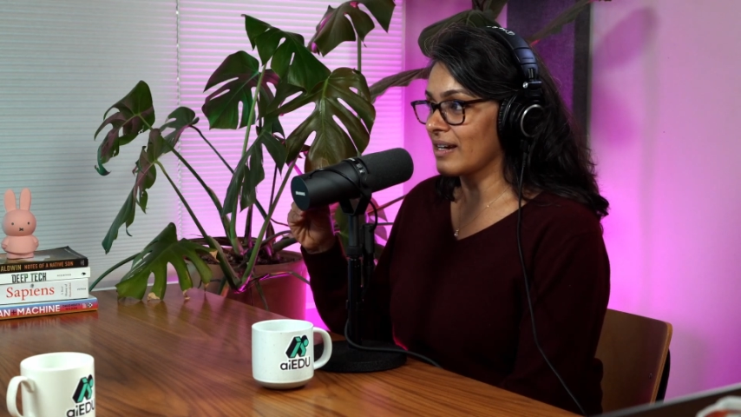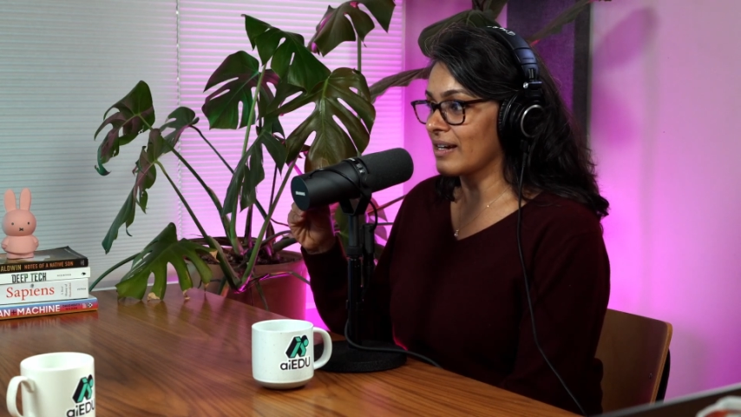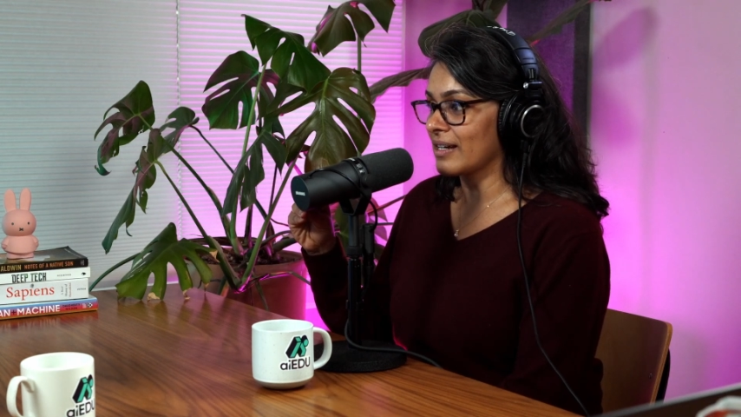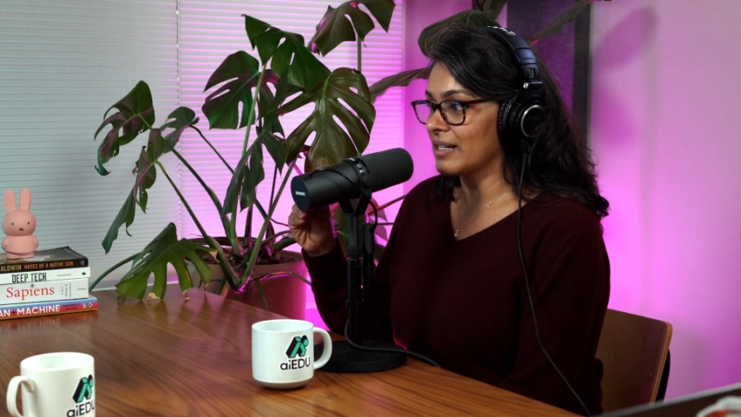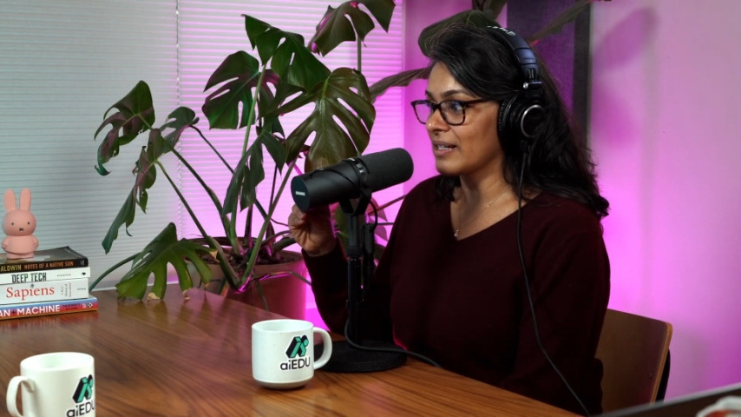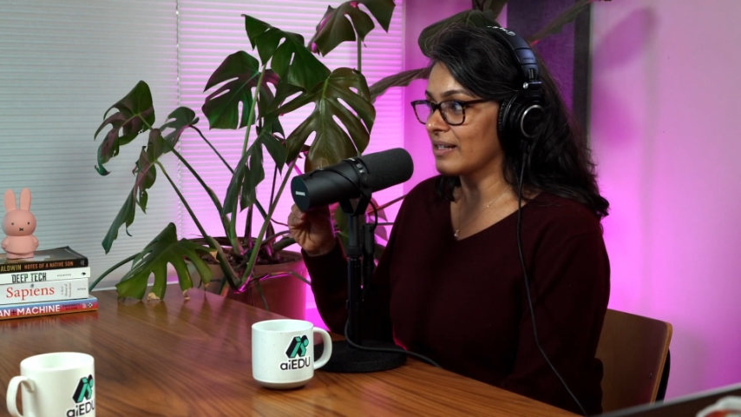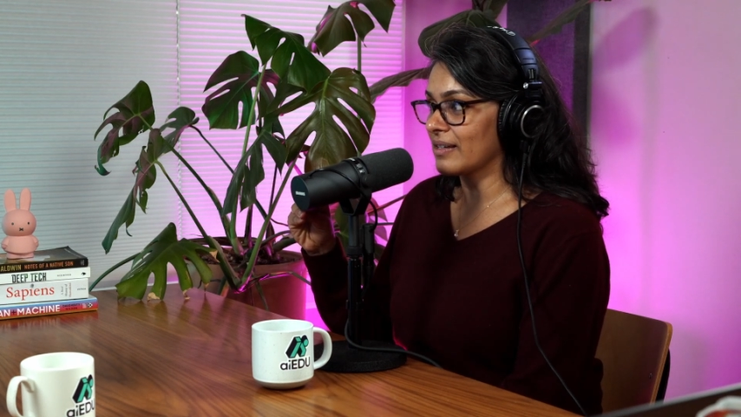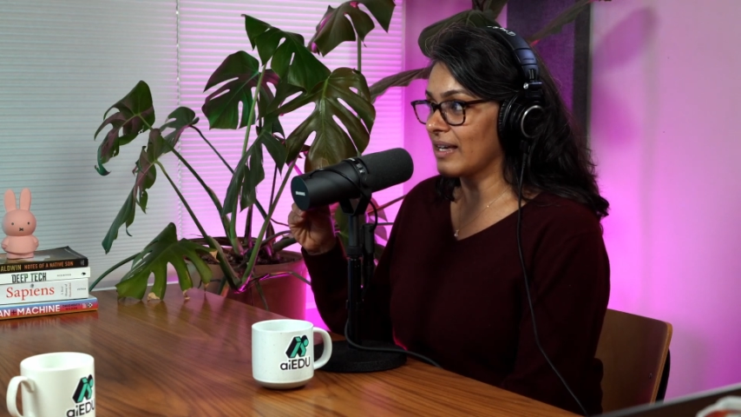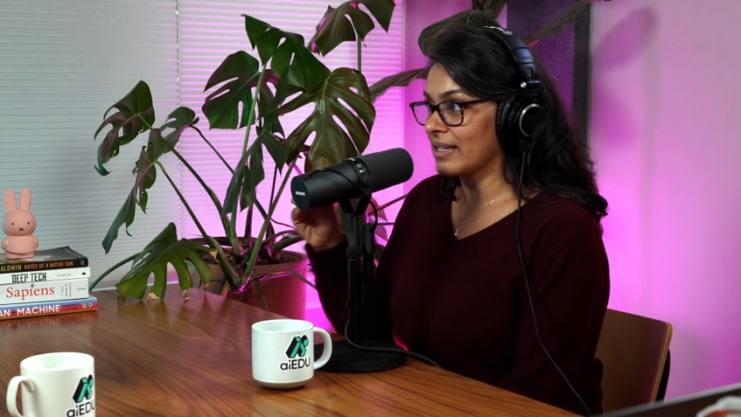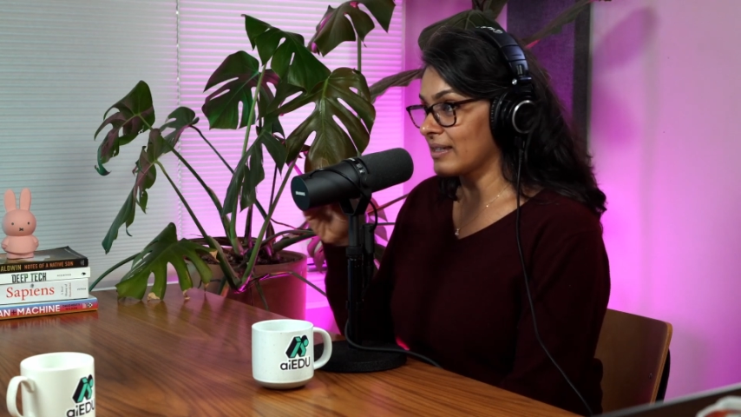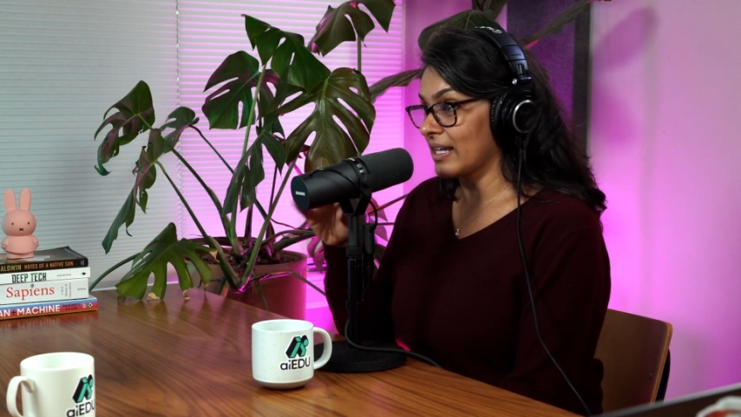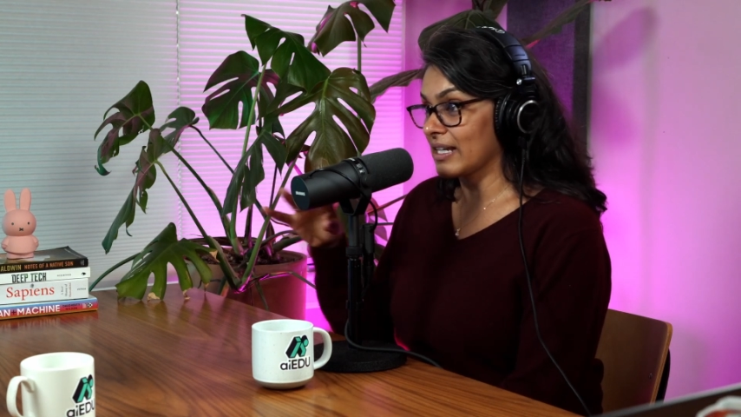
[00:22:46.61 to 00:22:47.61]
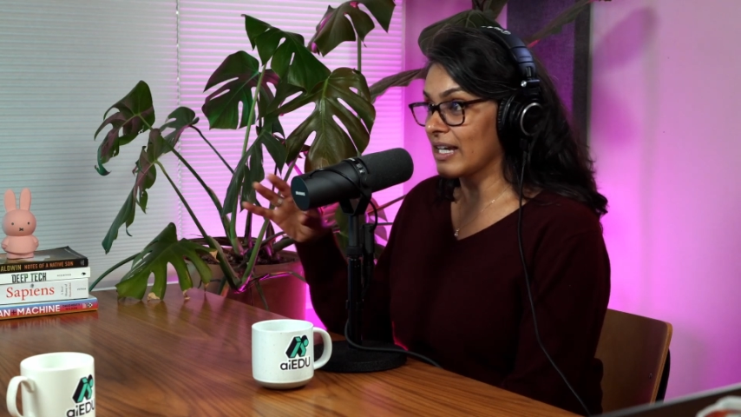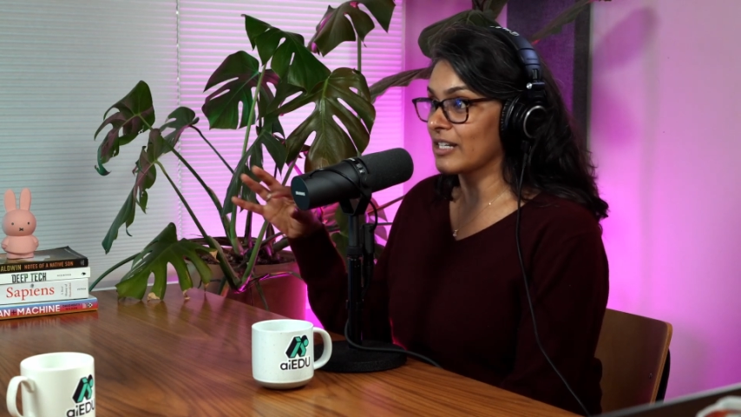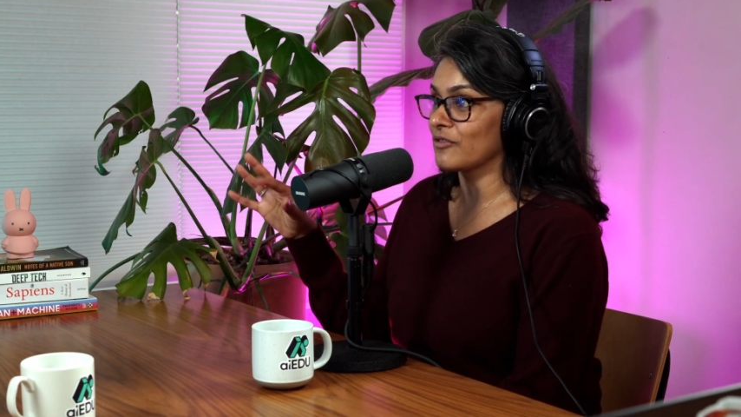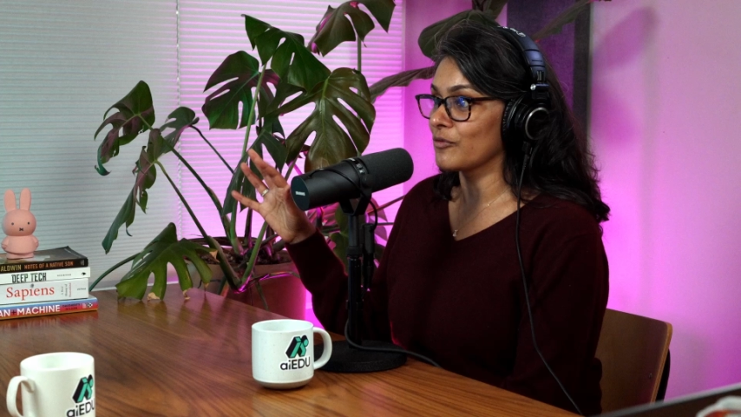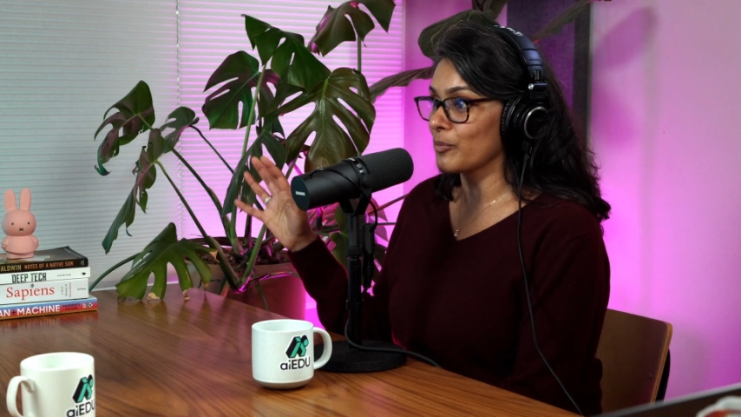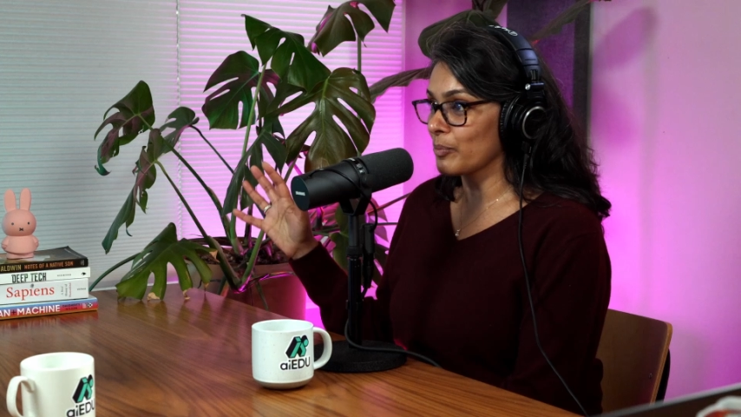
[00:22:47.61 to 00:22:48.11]
like
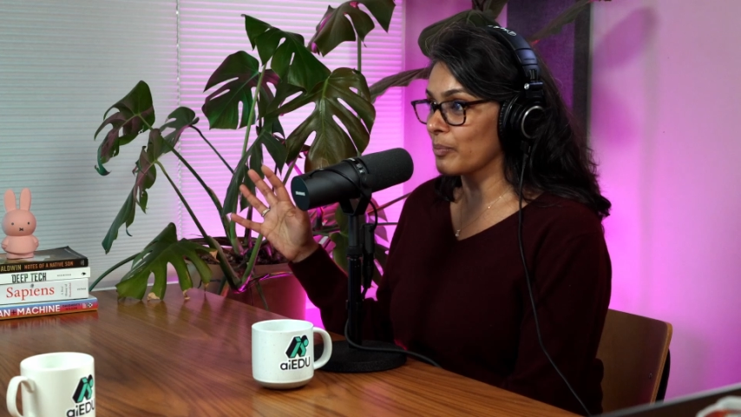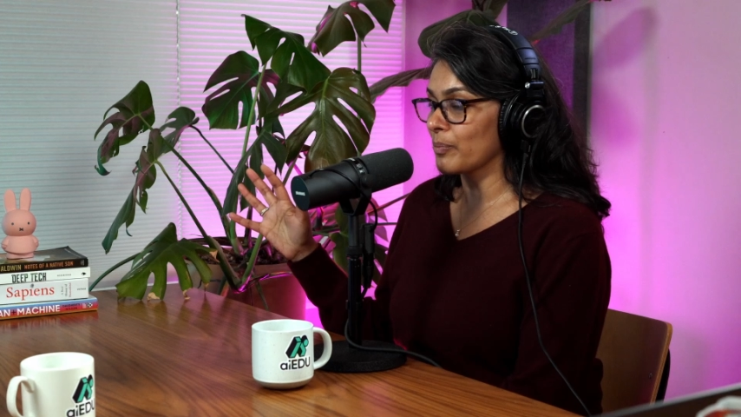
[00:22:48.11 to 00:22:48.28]
kind of